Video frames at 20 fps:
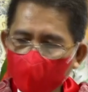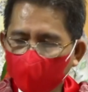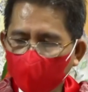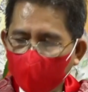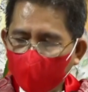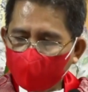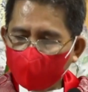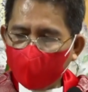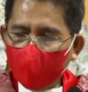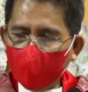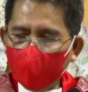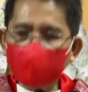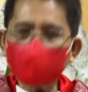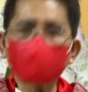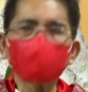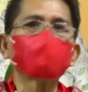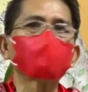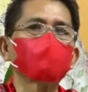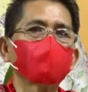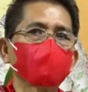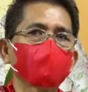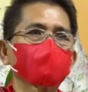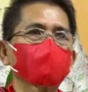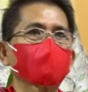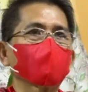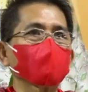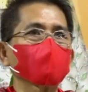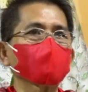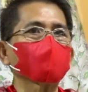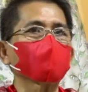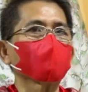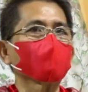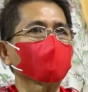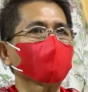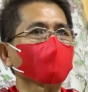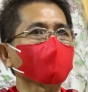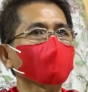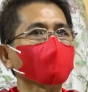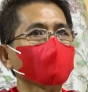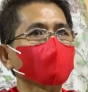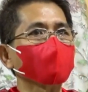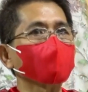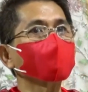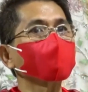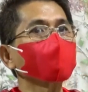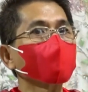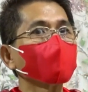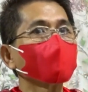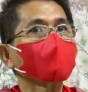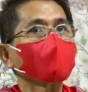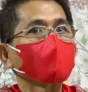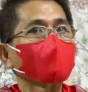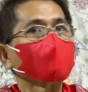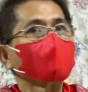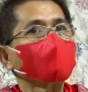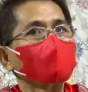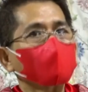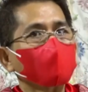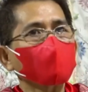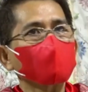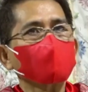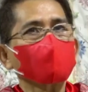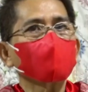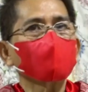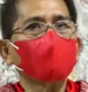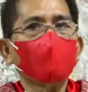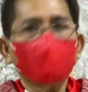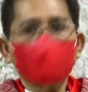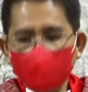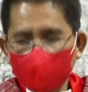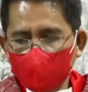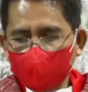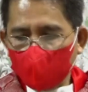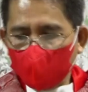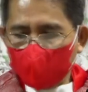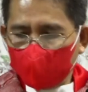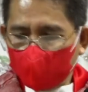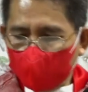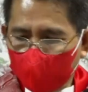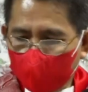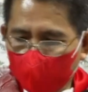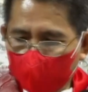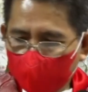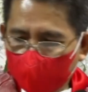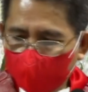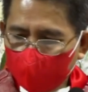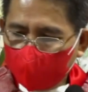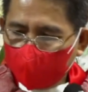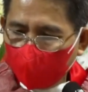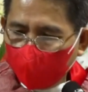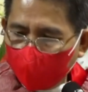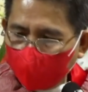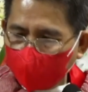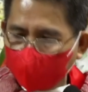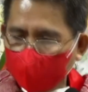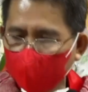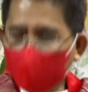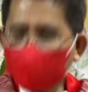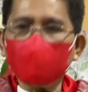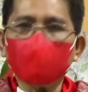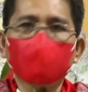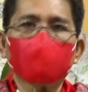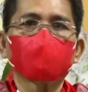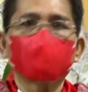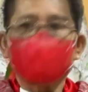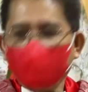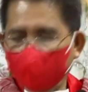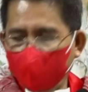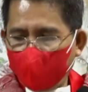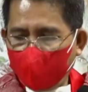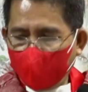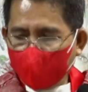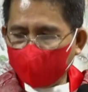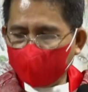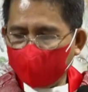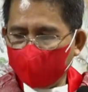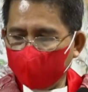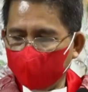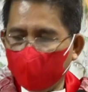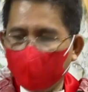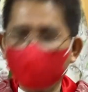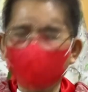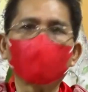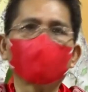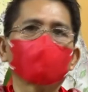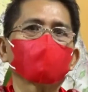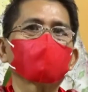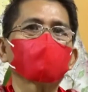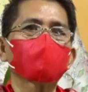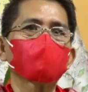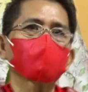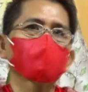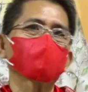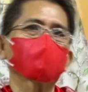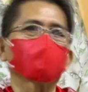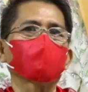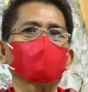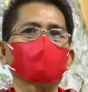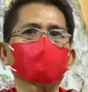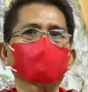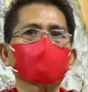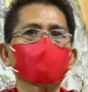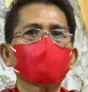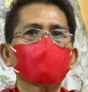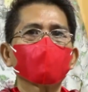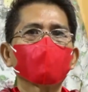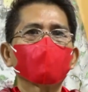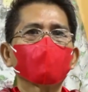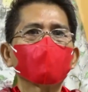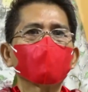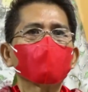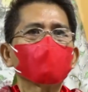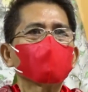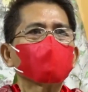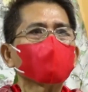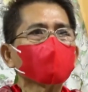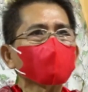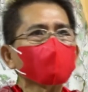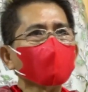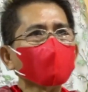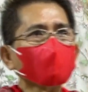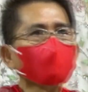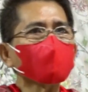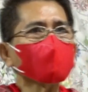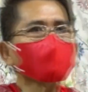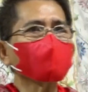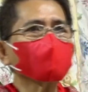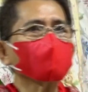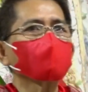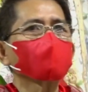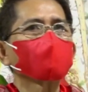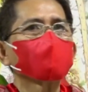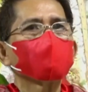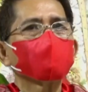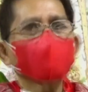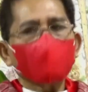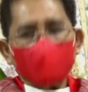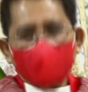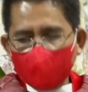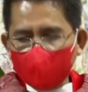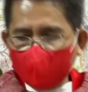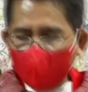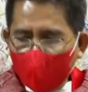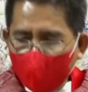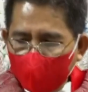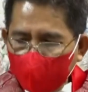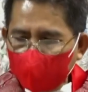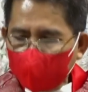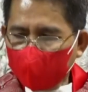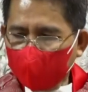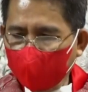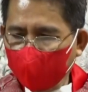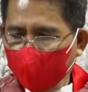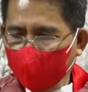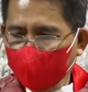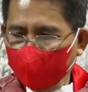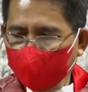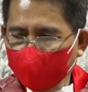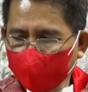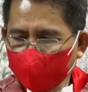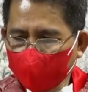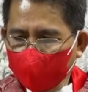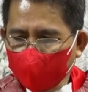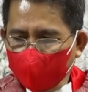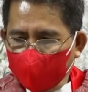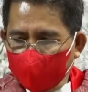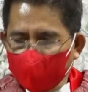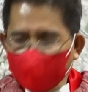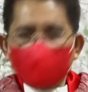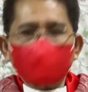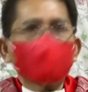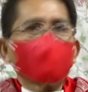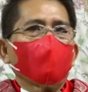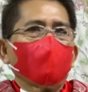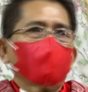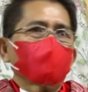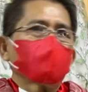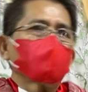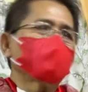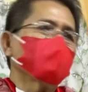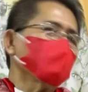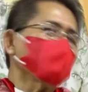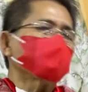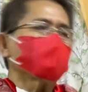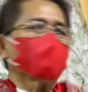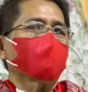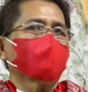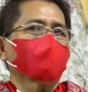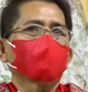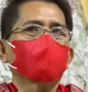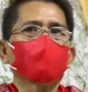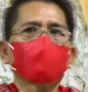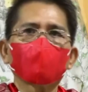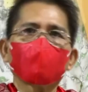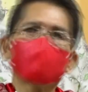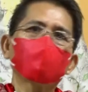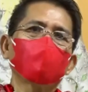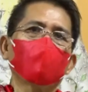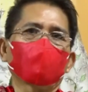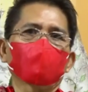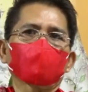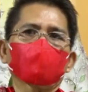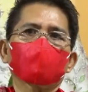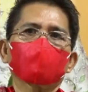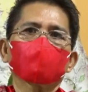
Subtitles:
why the end of today's gospel reading says about wisdom is vindicated by all the children. But what is dancing and weeping all about?